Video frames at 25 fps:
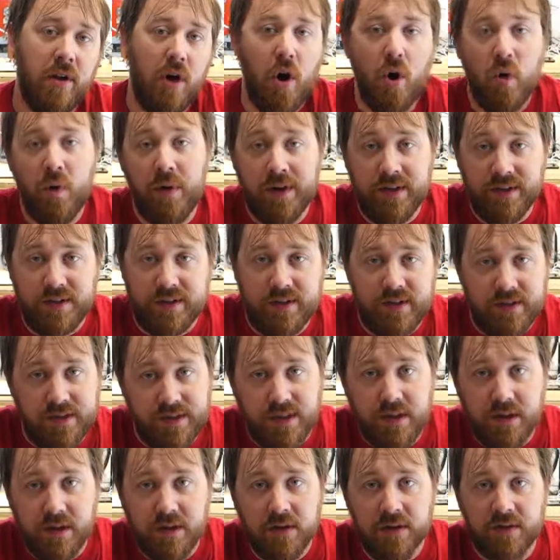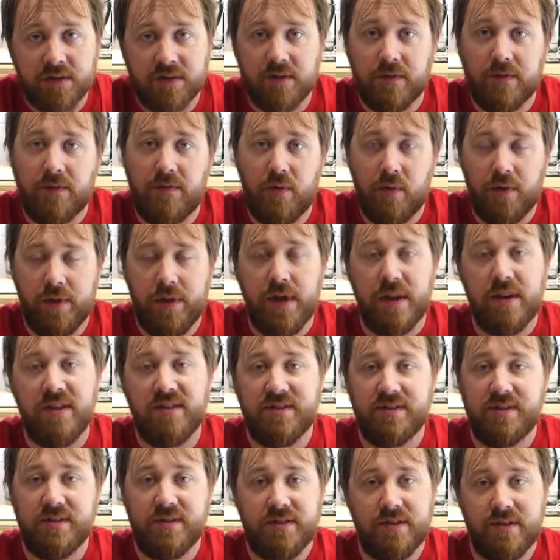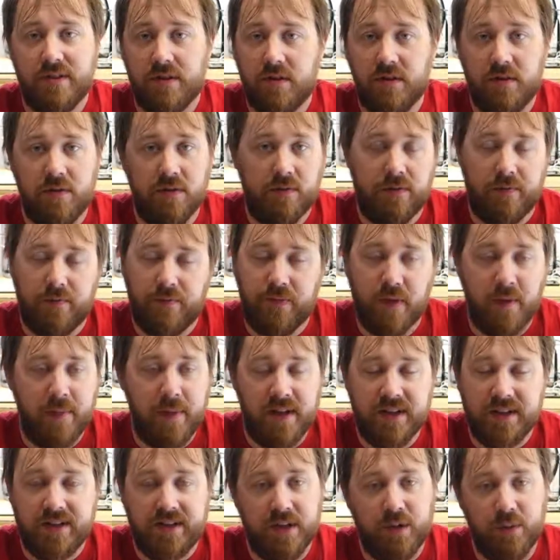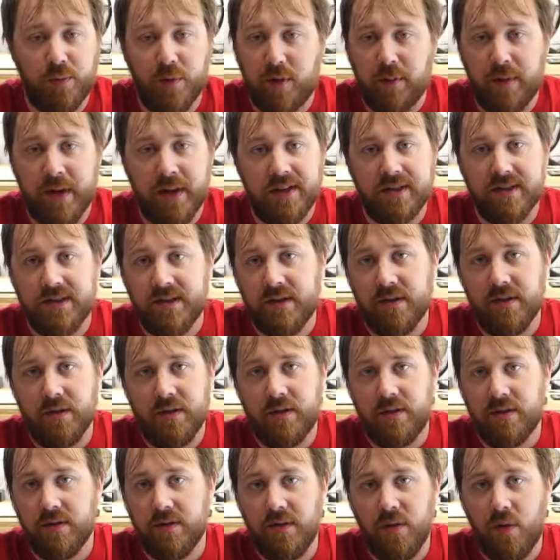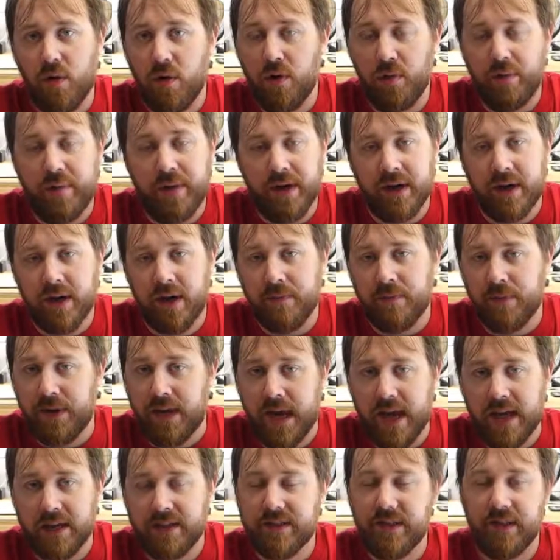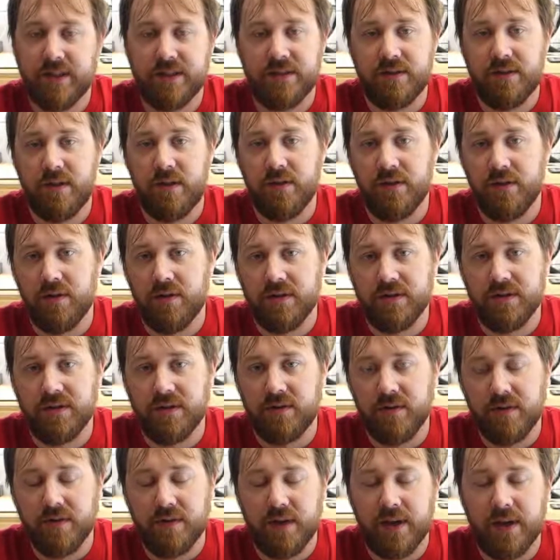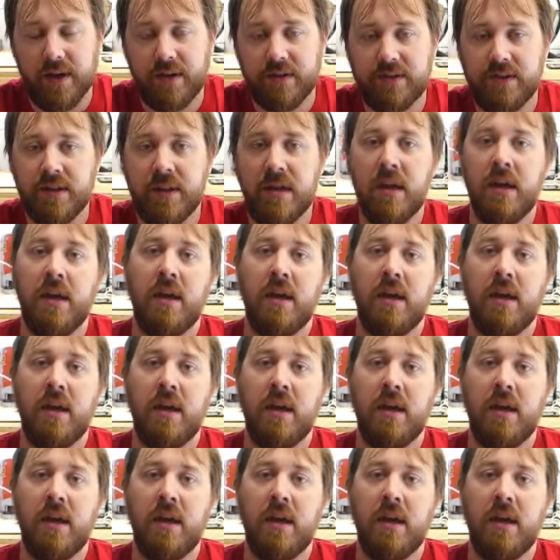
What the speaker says: O-rings and seals for the engine. So front main seal, rear main seal, the oil pickup, gaskets, and all those little things.